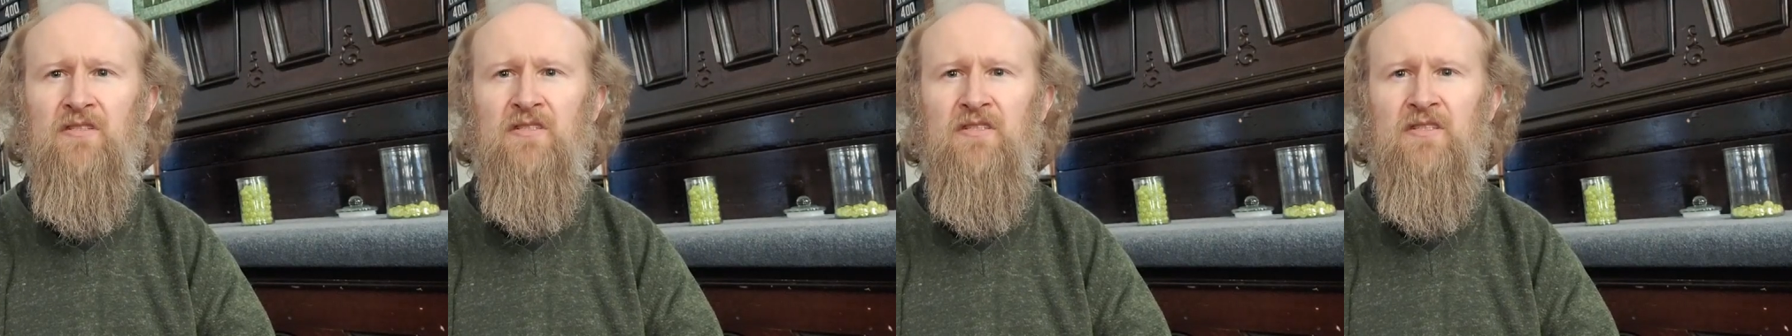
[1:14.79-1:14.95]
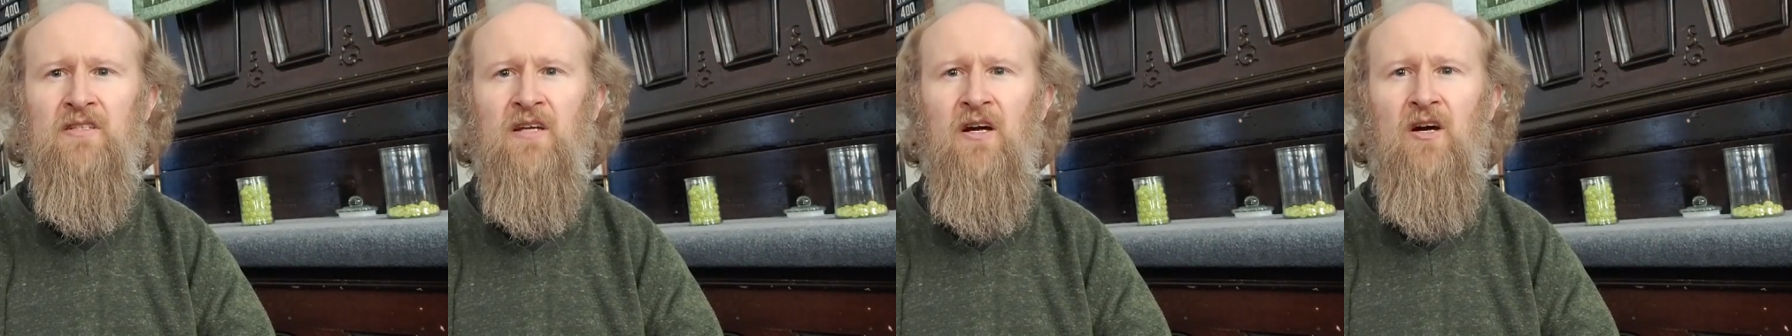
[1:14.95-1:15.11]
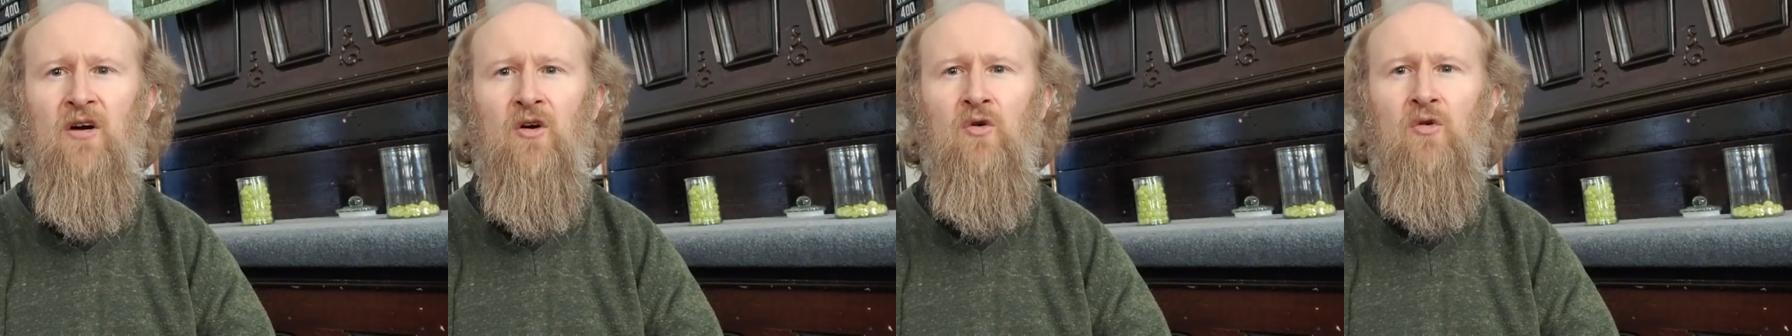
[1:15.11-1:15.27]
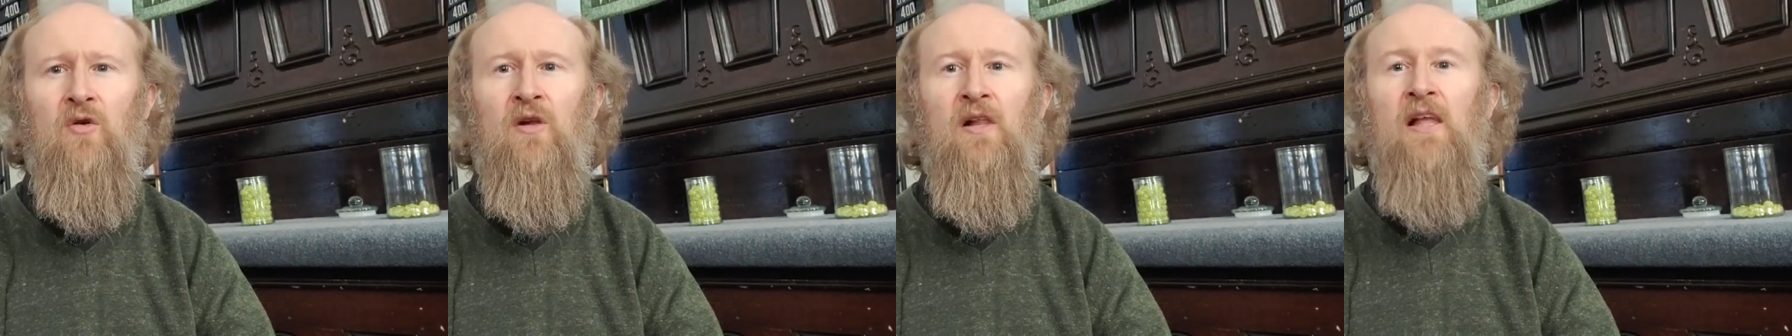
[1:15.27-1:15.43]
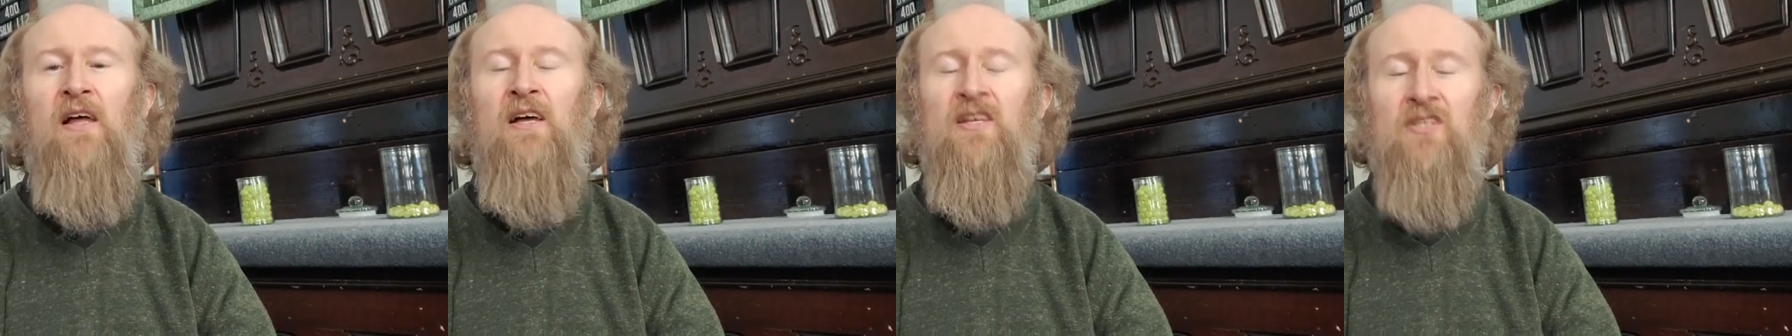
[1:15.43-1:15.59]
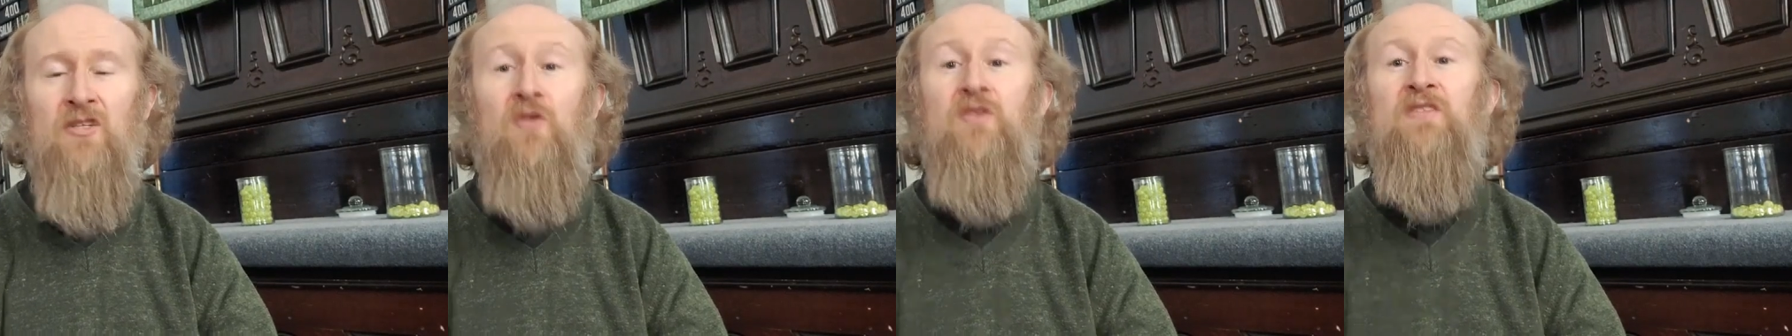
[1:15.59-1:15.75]
So
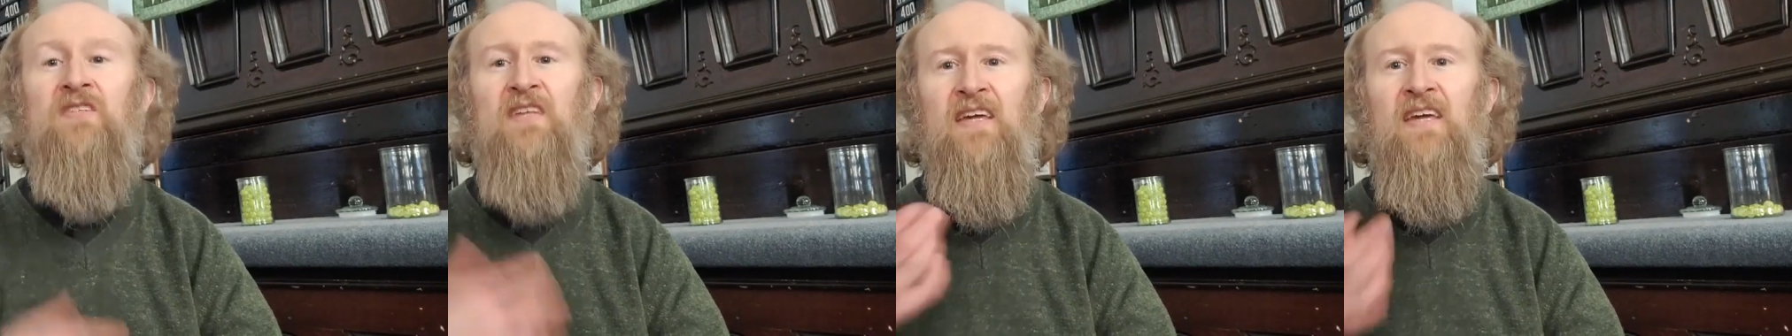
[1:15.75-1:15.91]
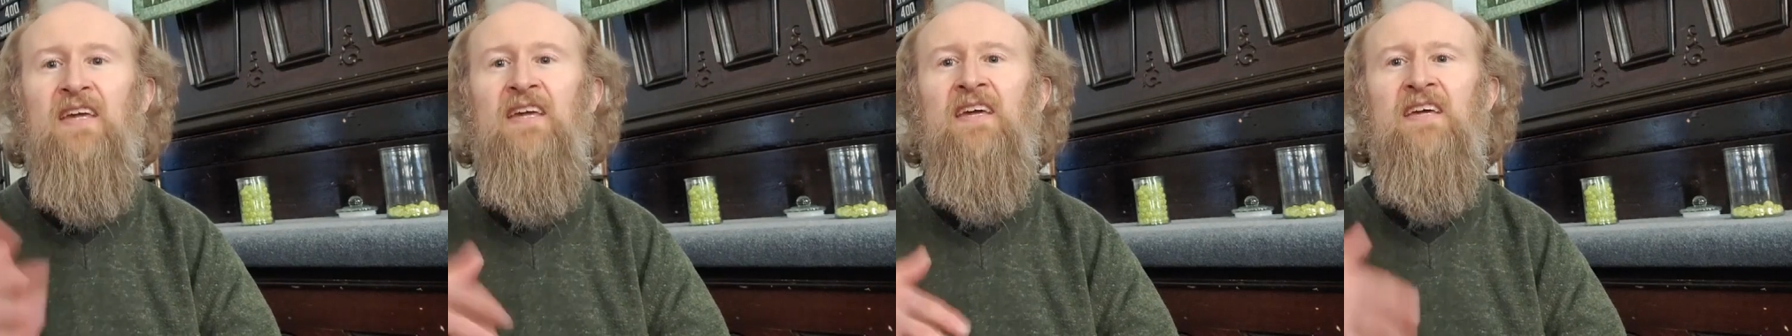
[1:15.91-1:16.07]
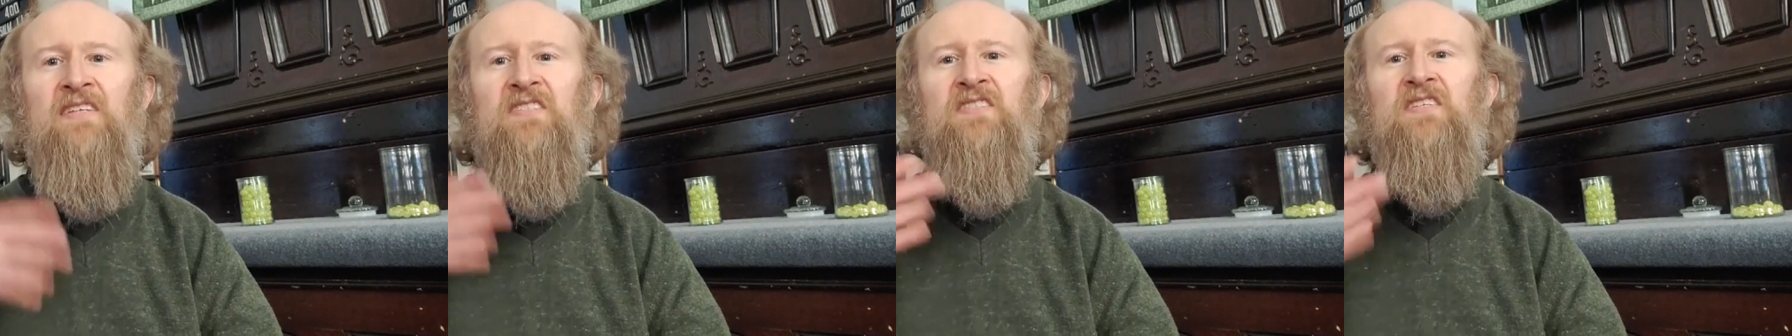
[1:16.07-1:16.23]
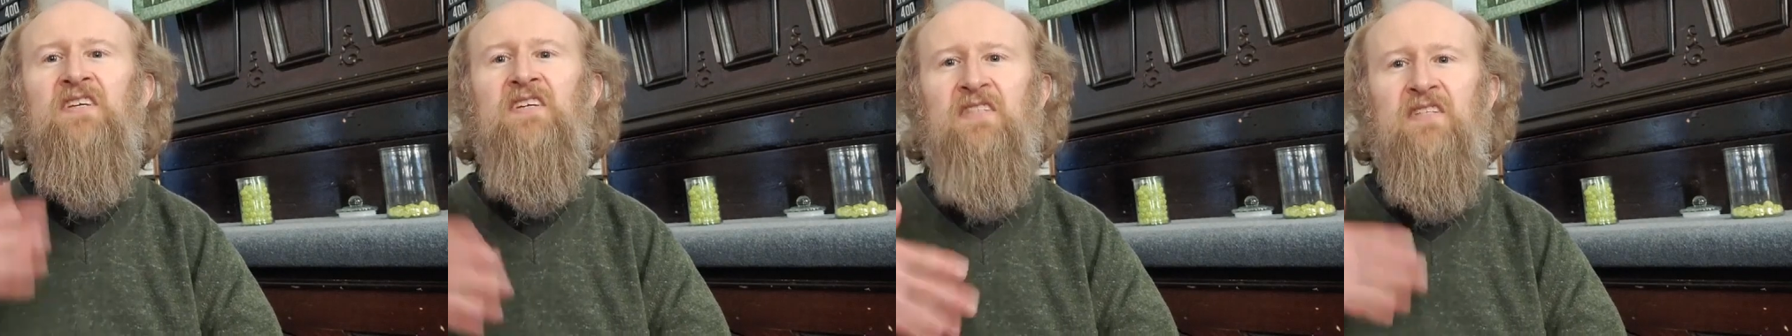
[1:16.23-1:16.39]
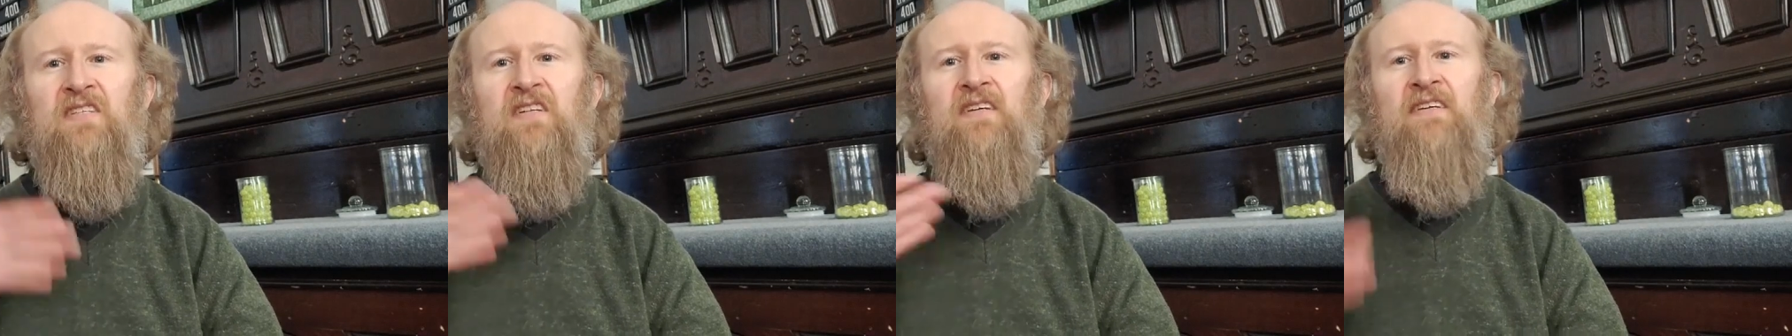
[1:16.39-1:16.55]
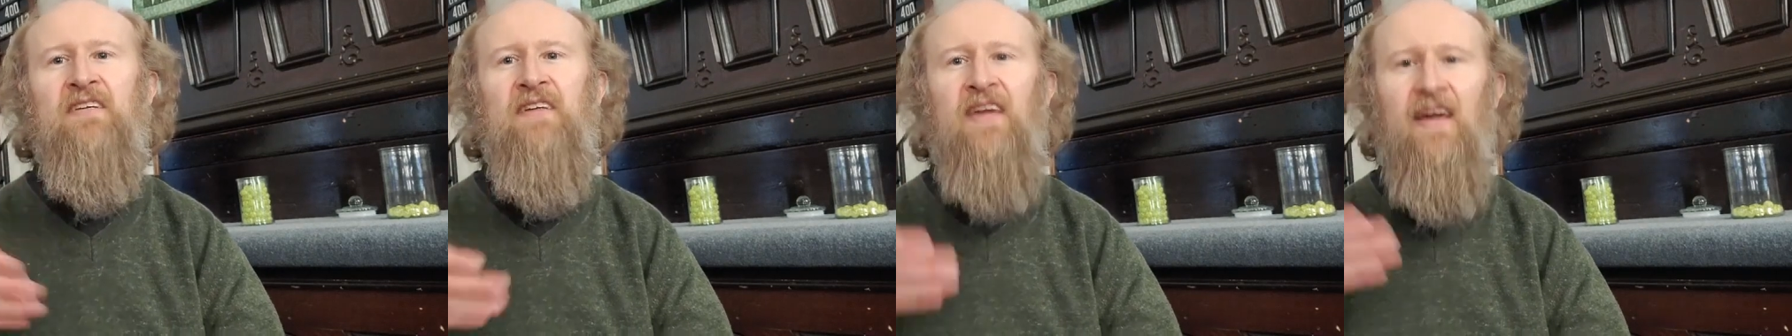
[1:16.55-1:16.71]
it's easy
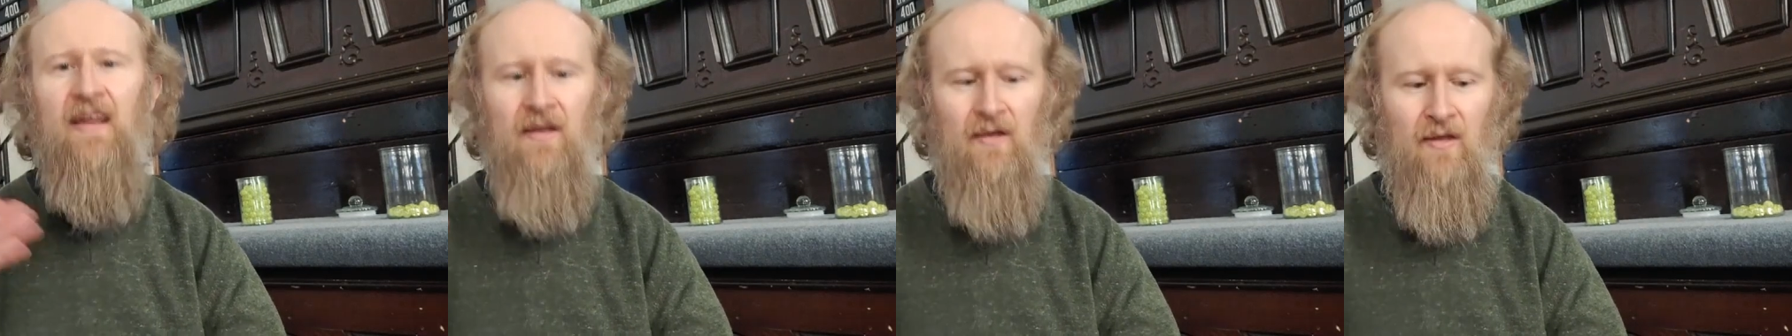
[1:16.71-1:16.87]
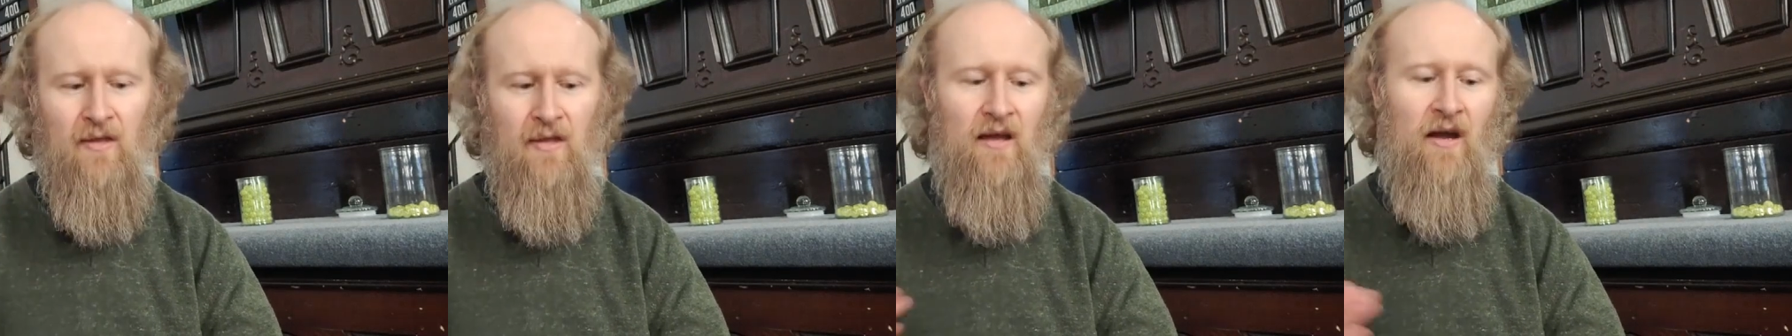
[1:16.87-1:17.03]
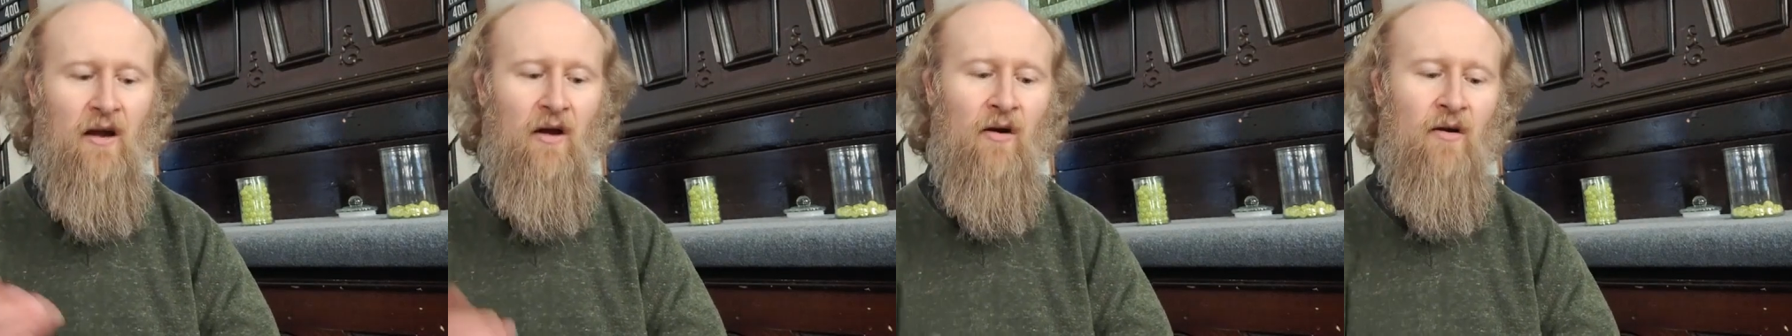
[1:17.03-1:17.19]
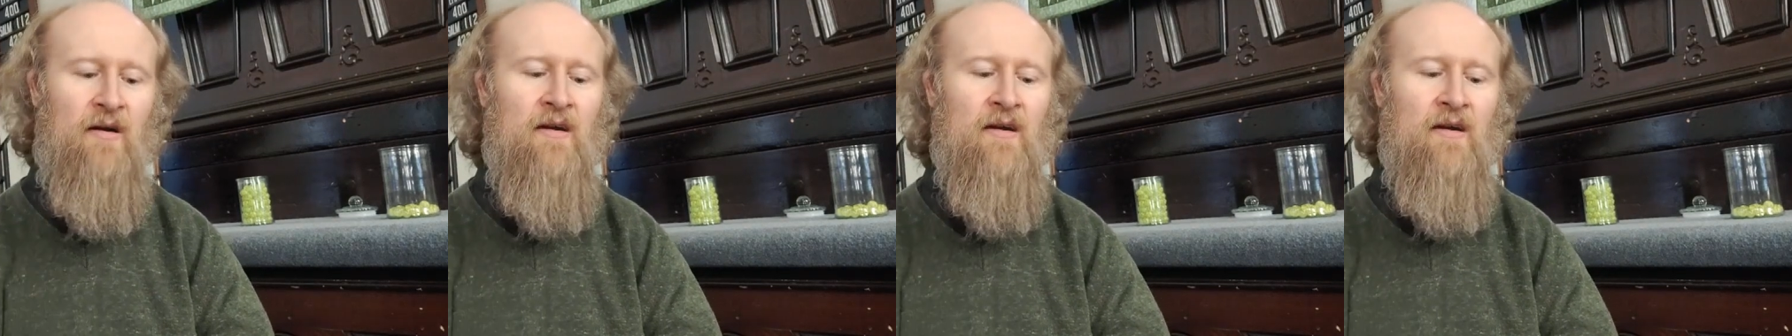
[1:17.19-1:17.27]
to get there.